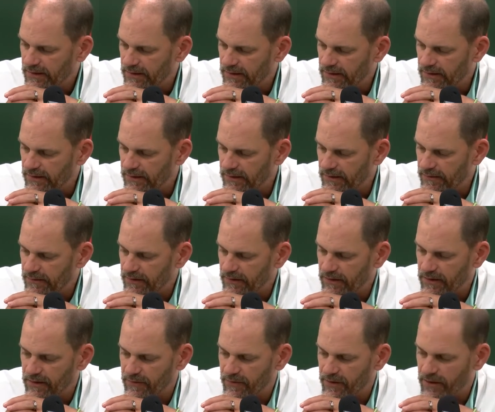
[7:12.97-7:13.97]
Uh, then
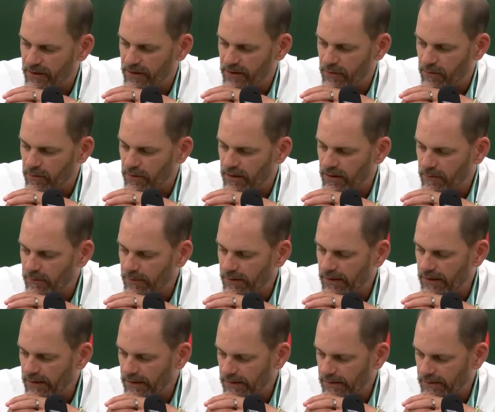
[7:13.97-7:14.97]
you got a very good running
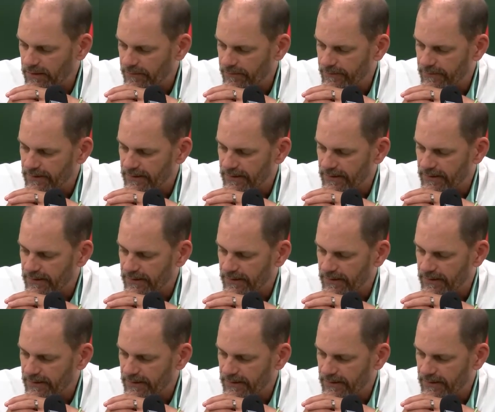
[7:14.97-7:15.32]
back.